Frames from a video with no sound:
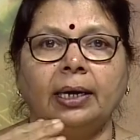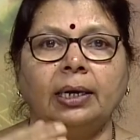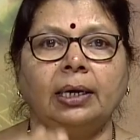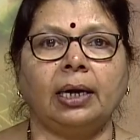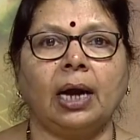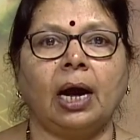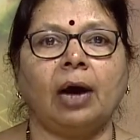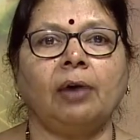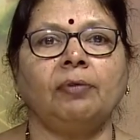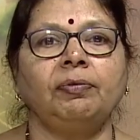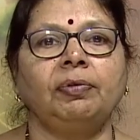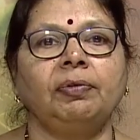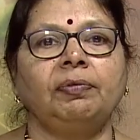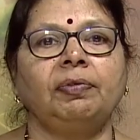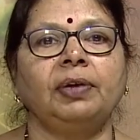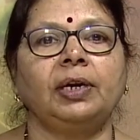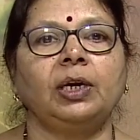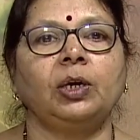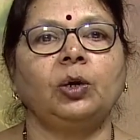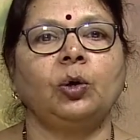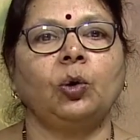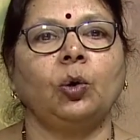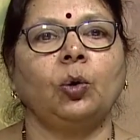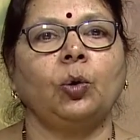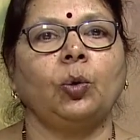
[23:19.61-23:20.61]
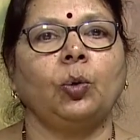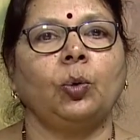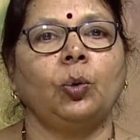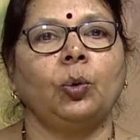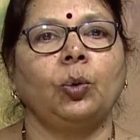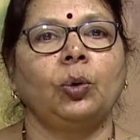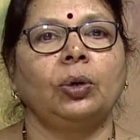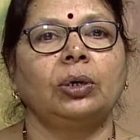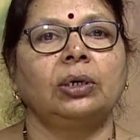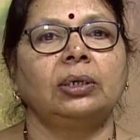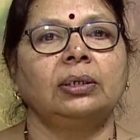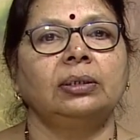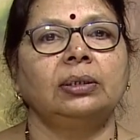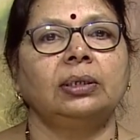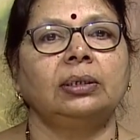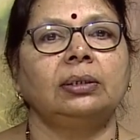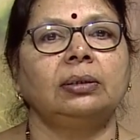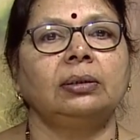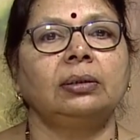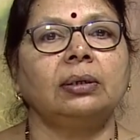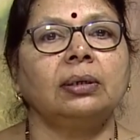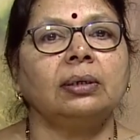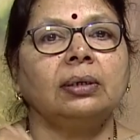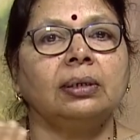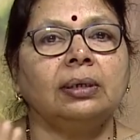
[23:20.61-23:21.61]
Now, we will go the
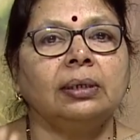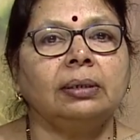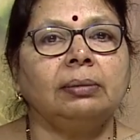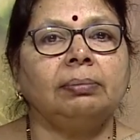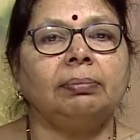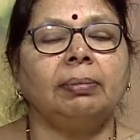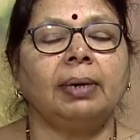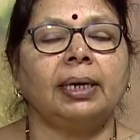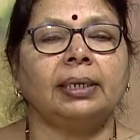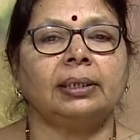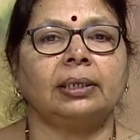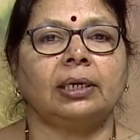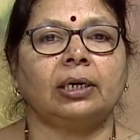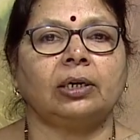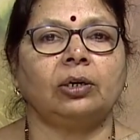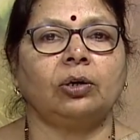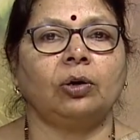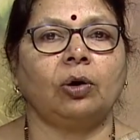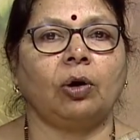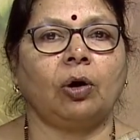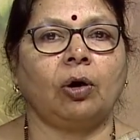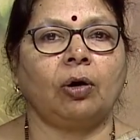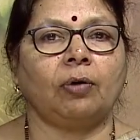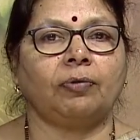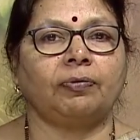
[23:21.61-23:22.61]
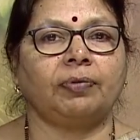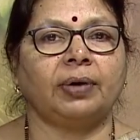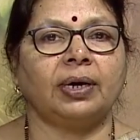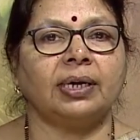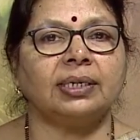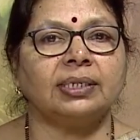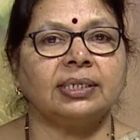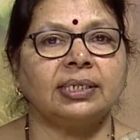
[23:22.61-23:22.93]
third method of